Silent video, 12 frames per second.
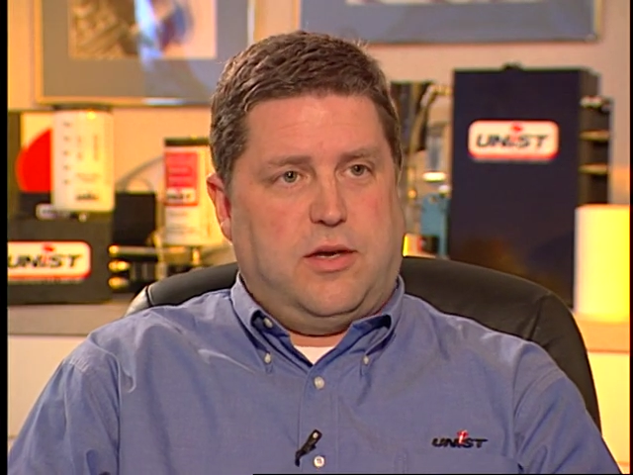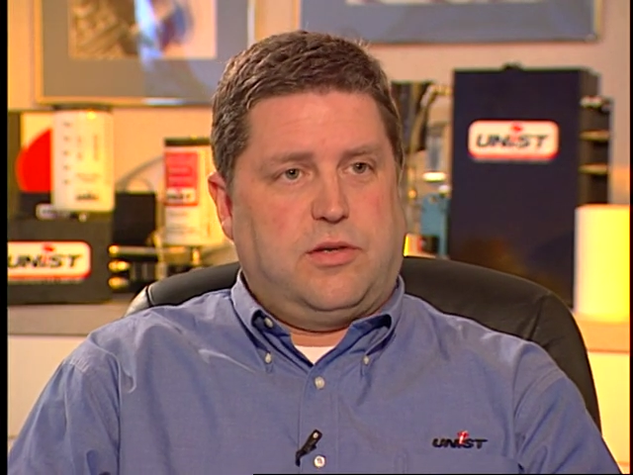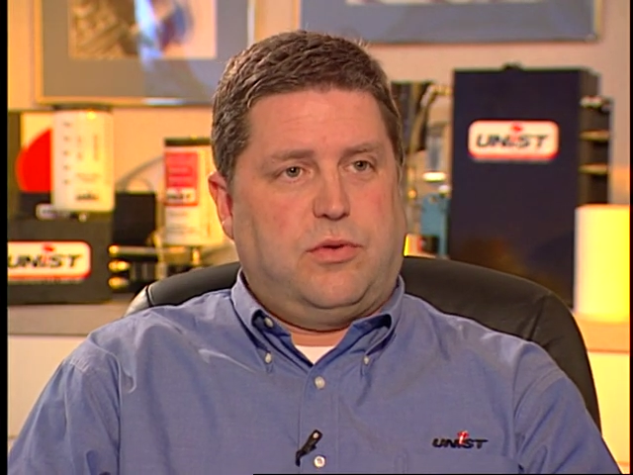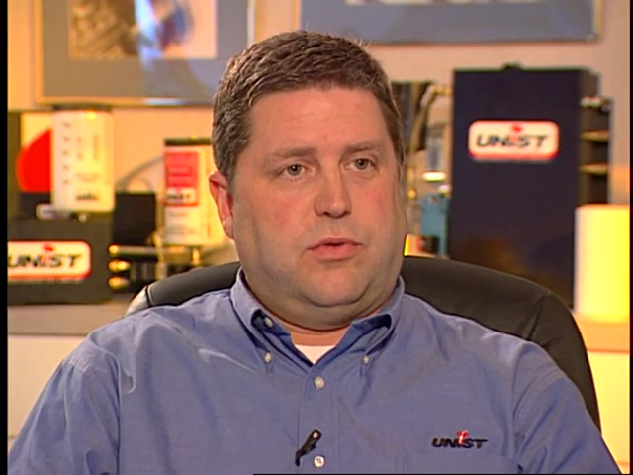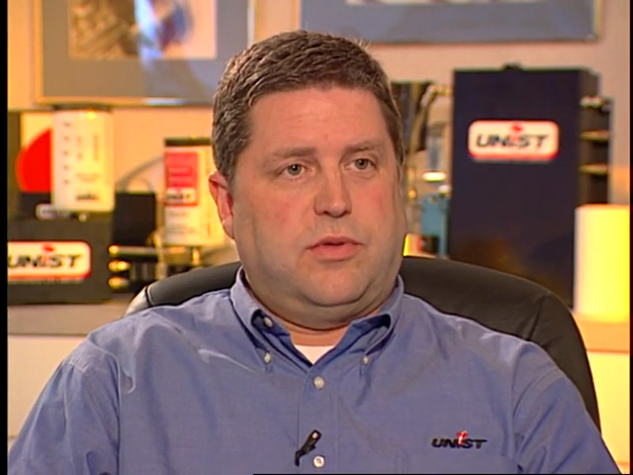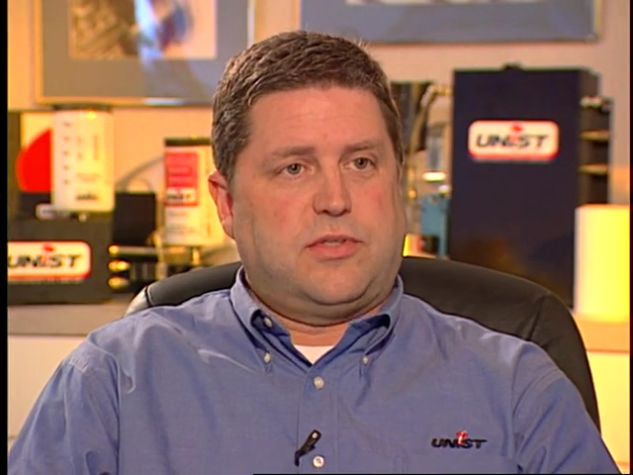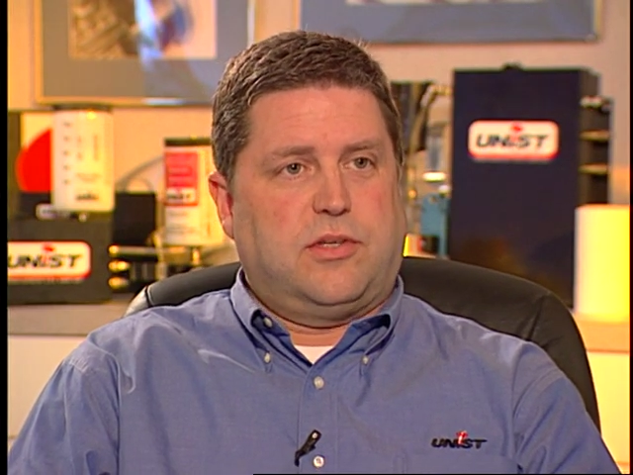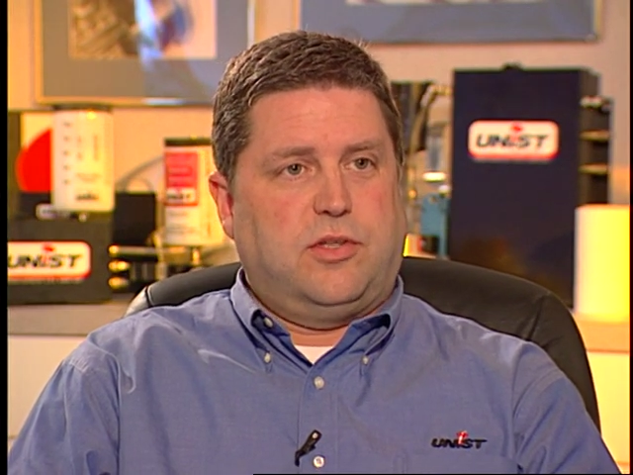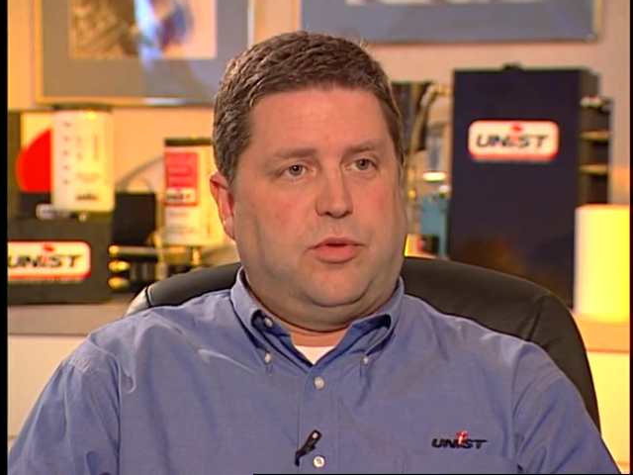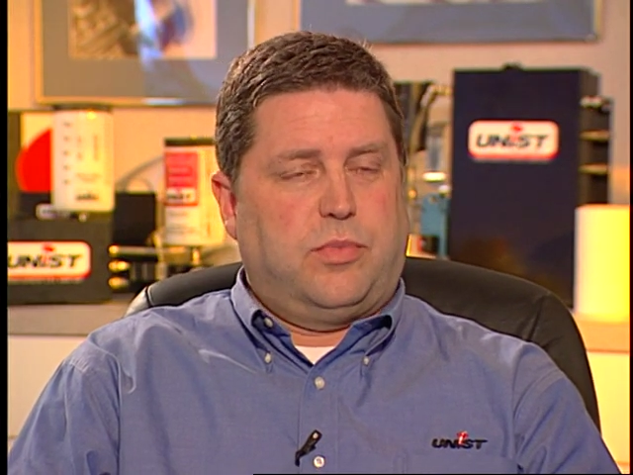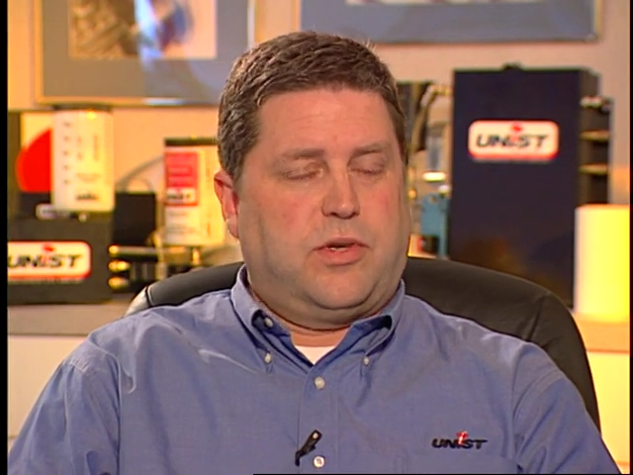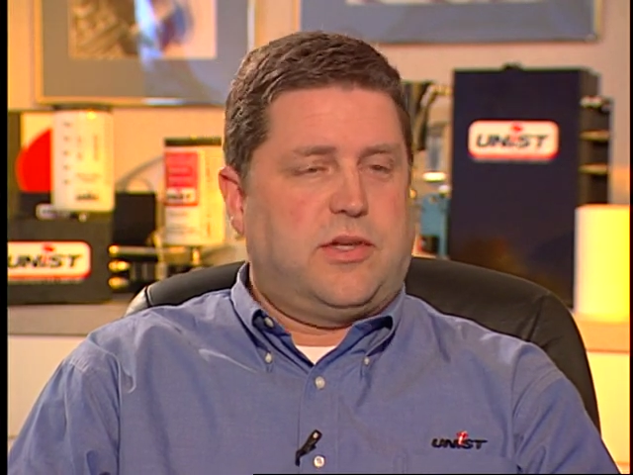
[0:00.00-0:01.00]
coolants and
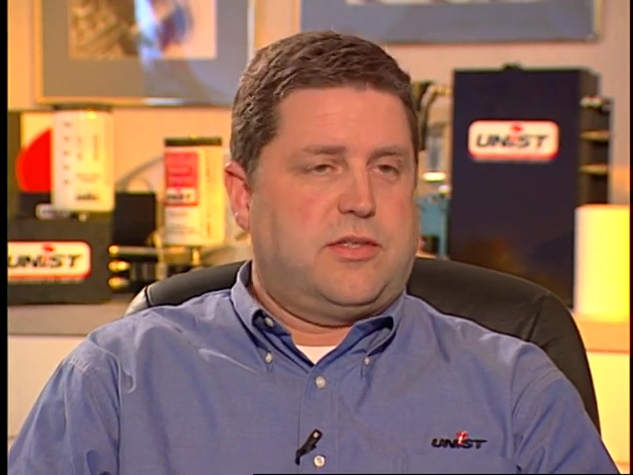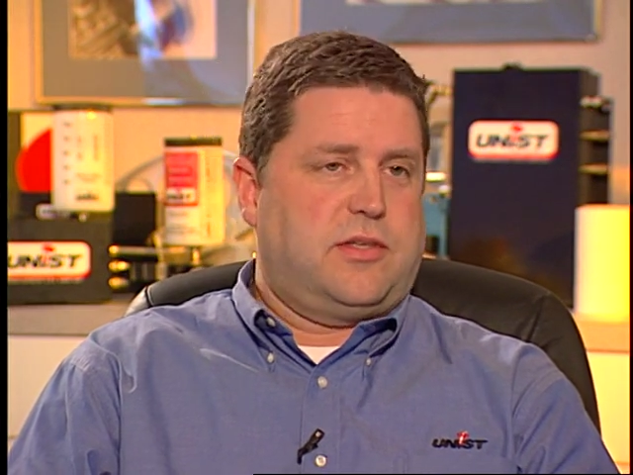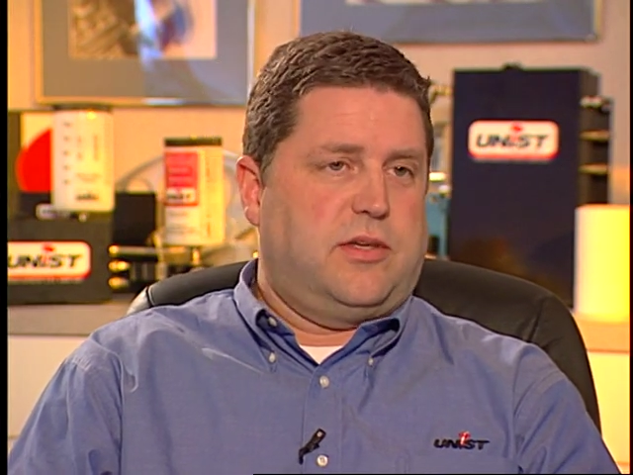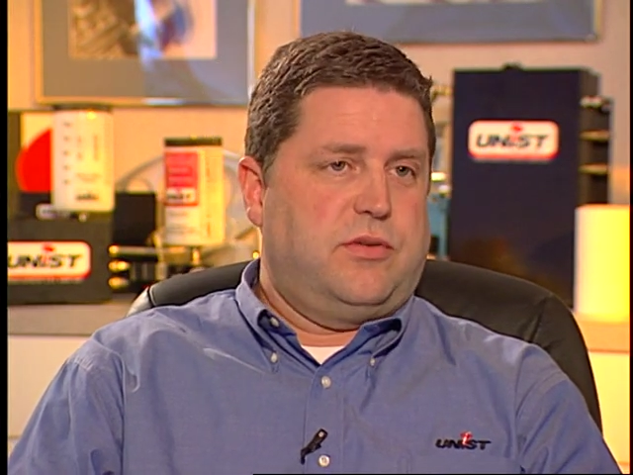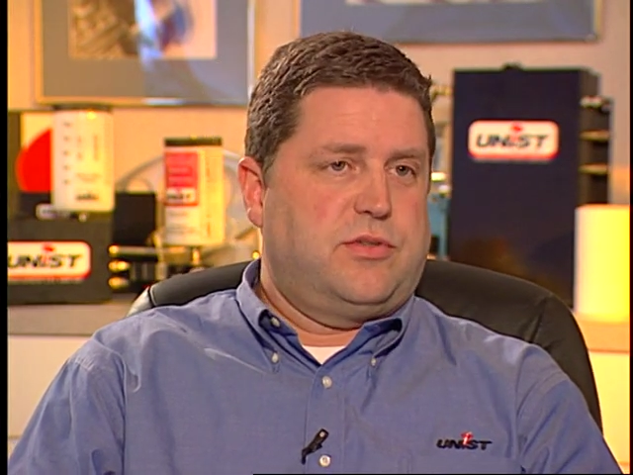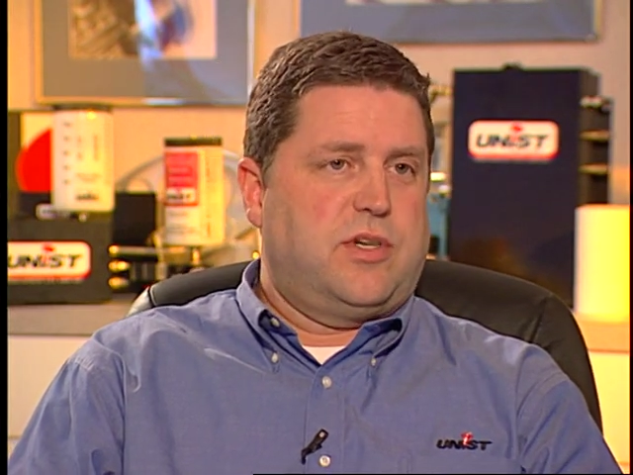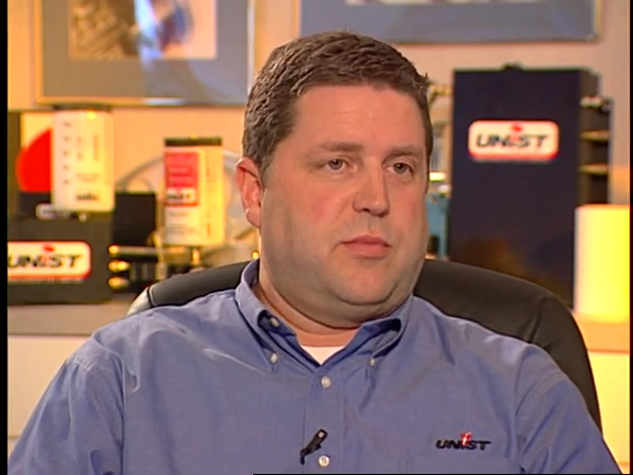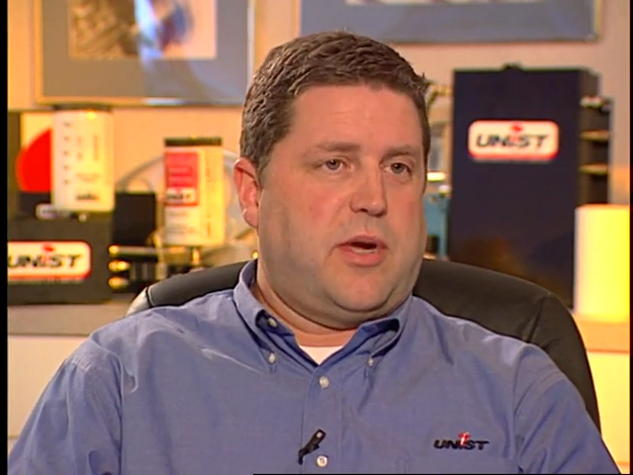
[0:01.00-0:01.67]
lubricants used in